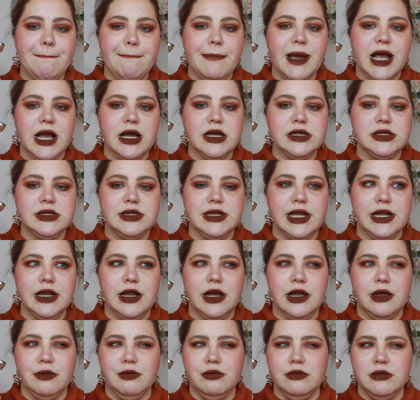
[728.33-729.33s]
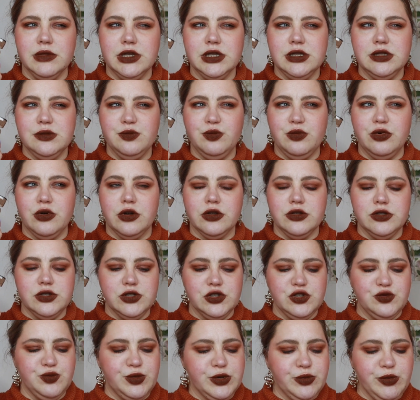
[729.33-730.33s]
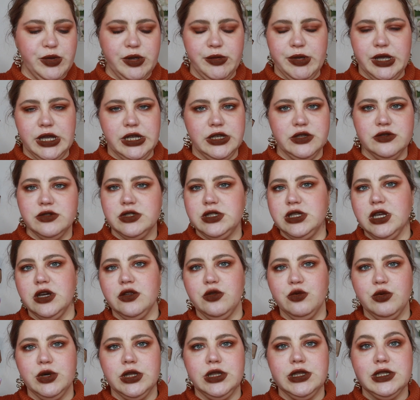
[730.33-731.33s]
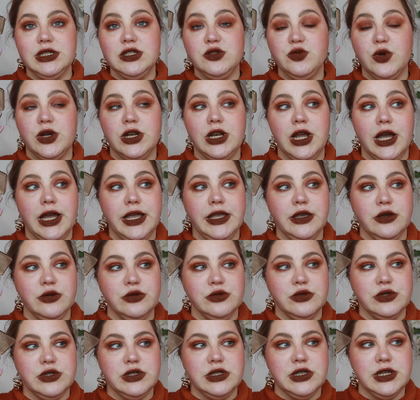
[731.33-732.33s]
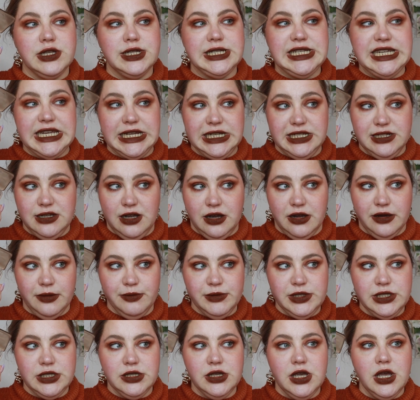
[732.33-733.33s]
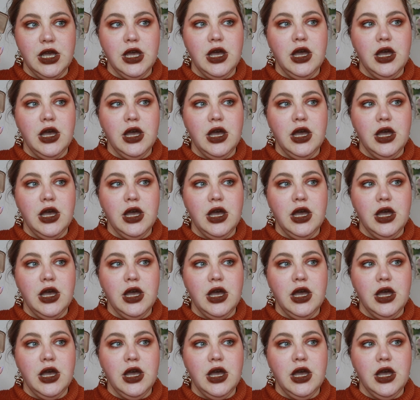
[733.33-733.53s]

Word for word: because then I miss bronzers, but maybe I use the other one. This one I use 10 times.